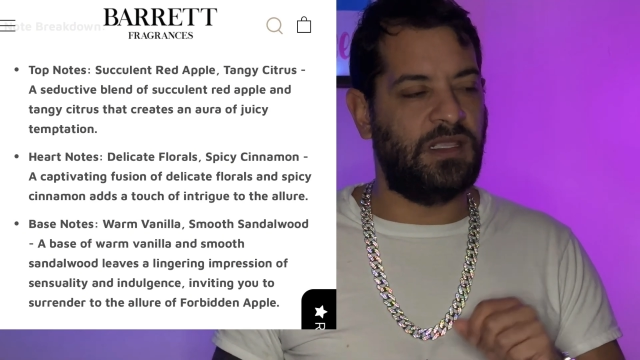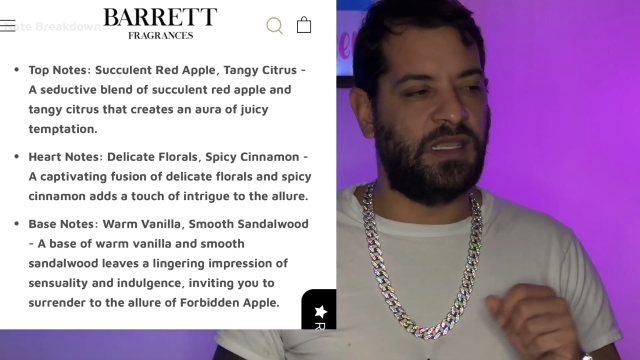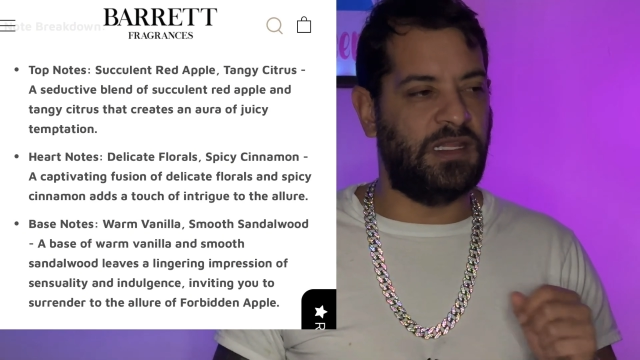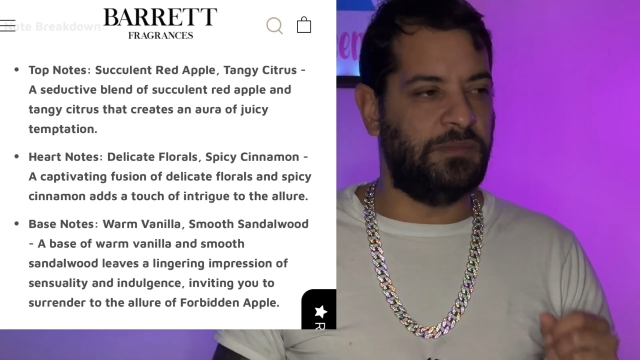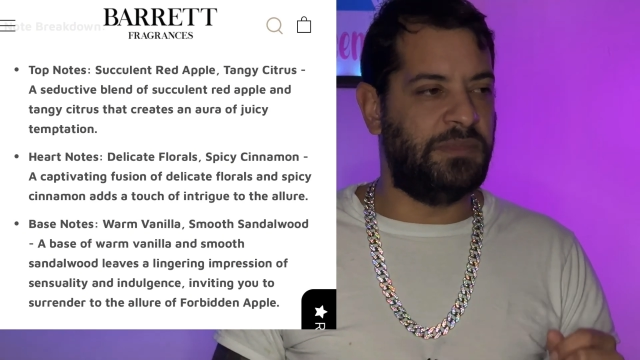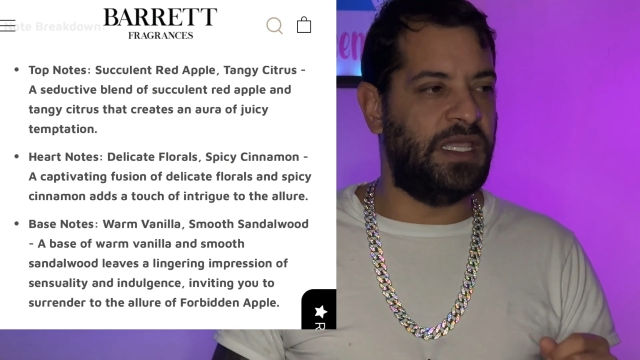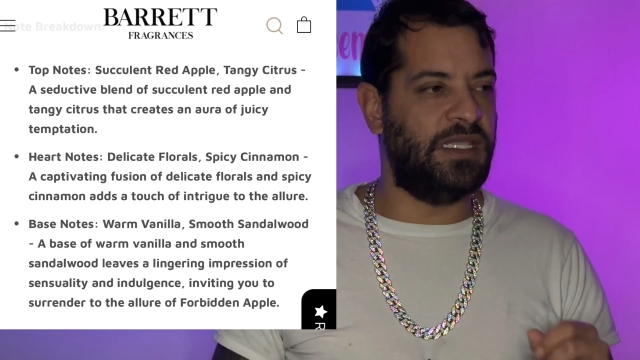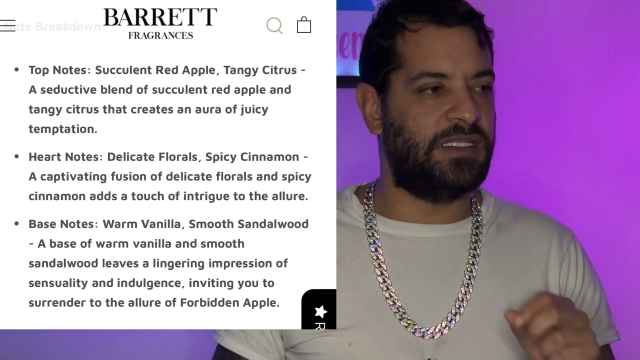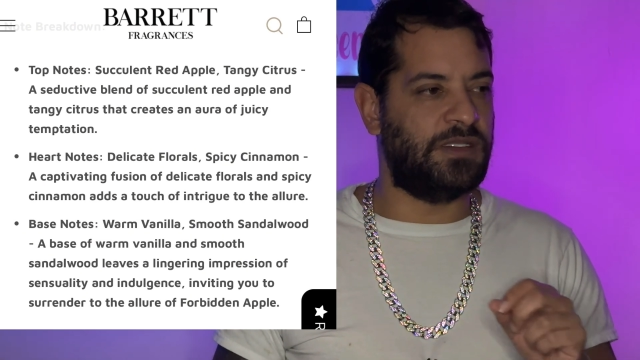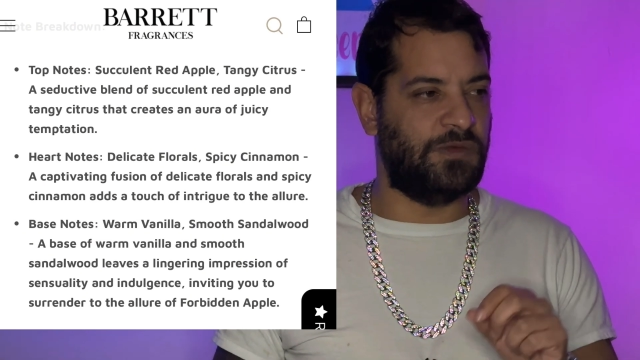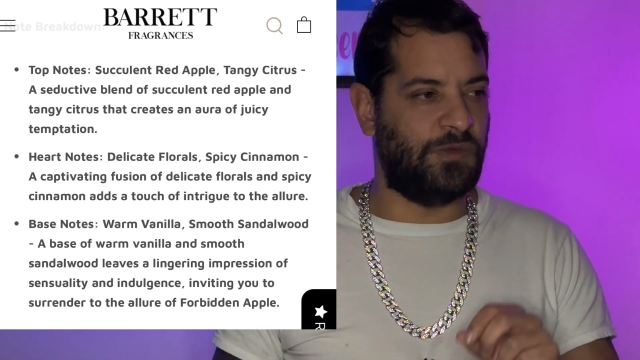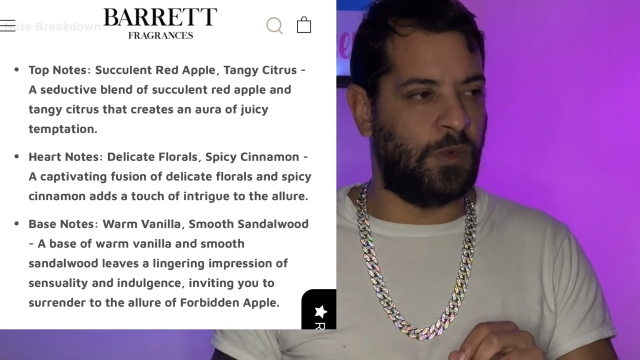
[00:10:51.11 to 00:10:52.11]
And the base,
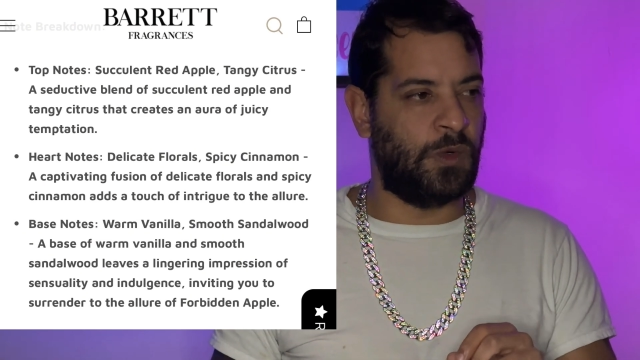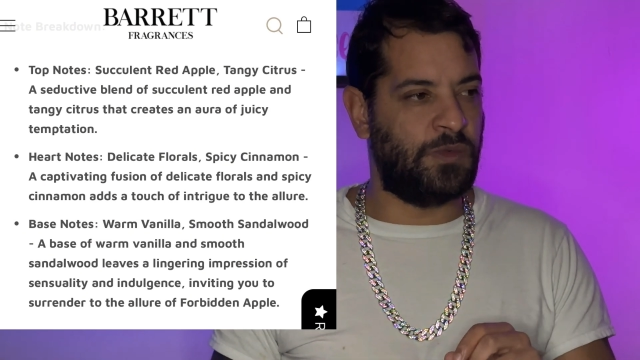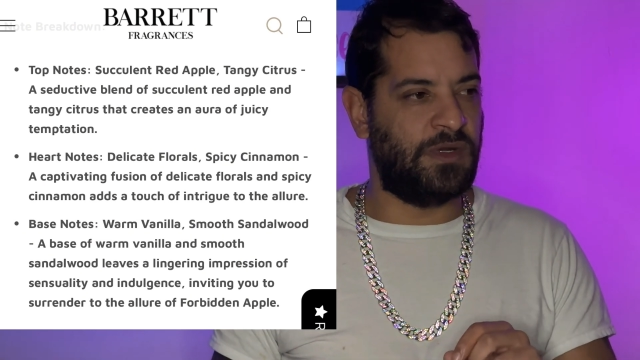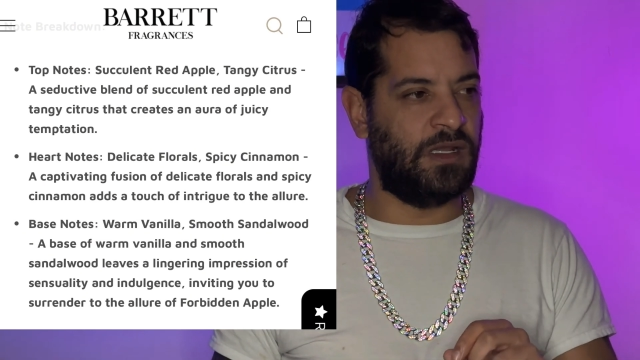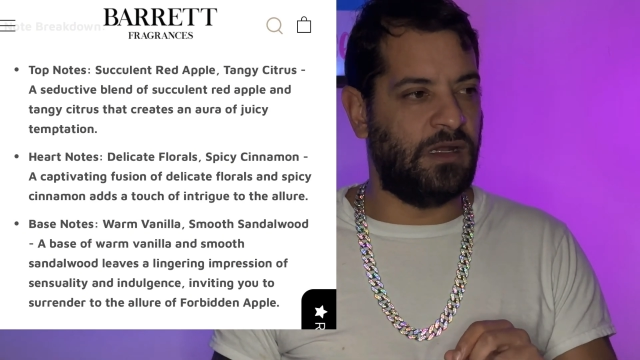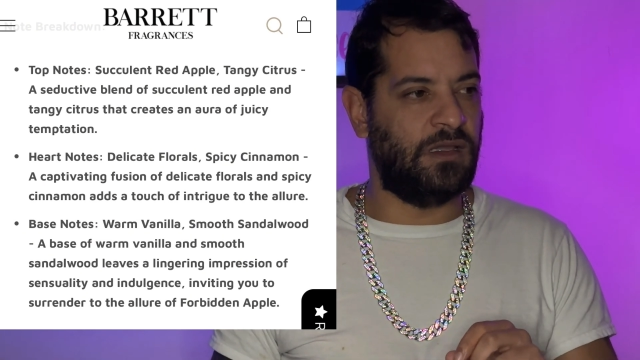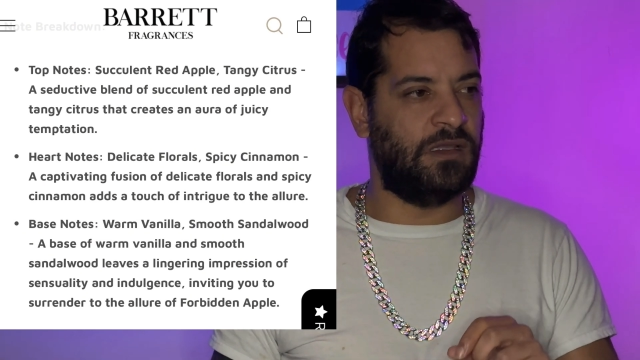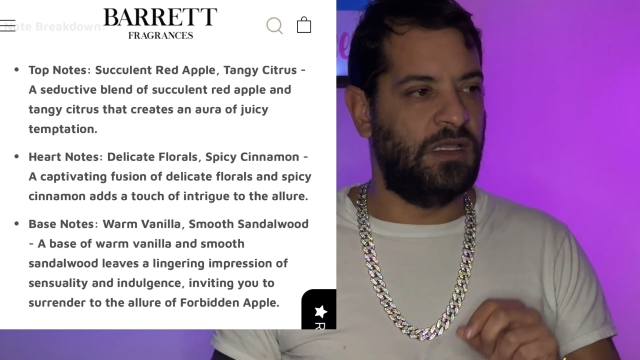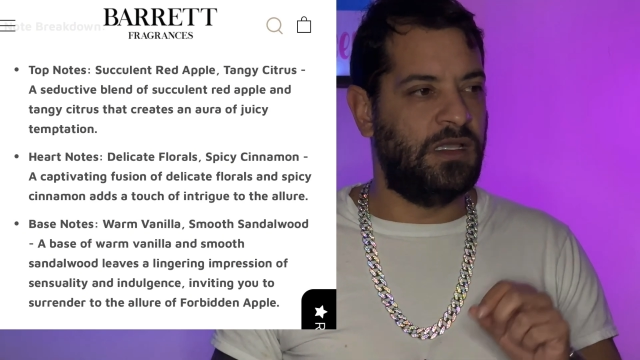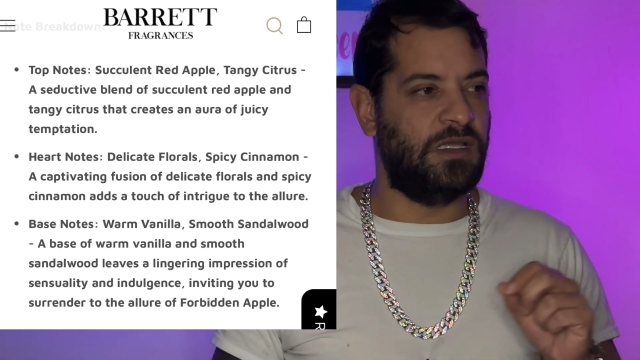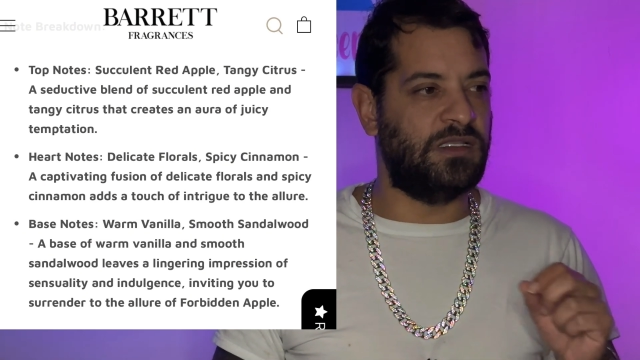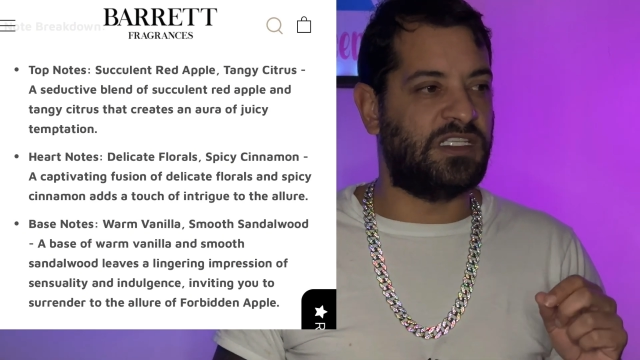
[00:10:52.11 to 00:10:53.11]
warm vanilla
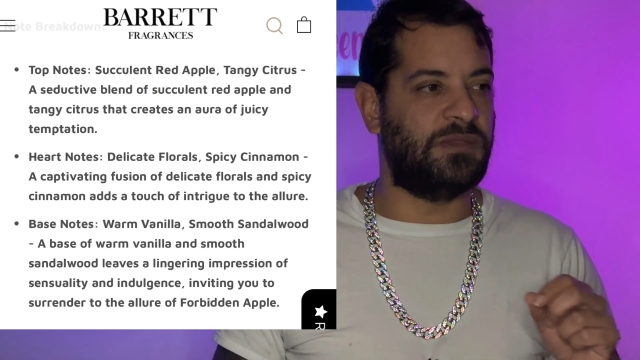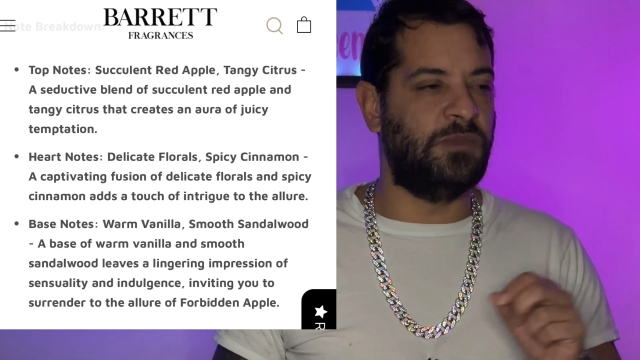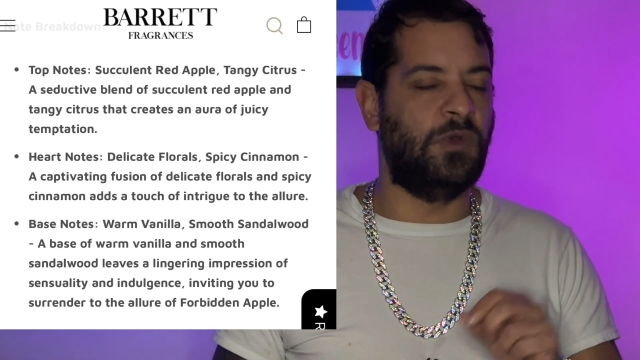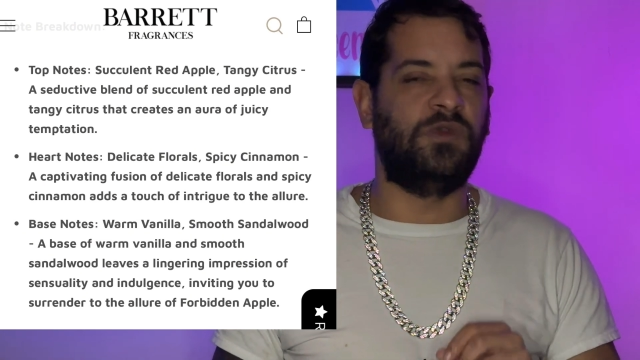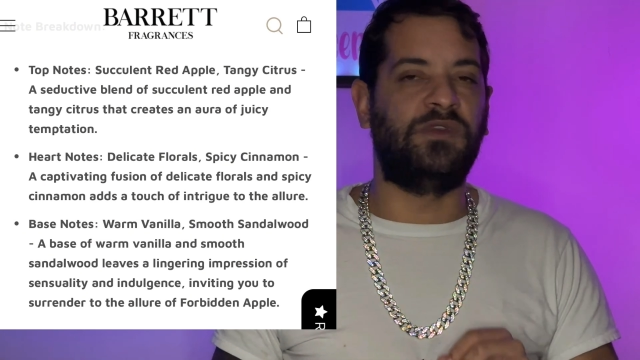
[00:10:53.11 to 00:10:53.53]
and smooth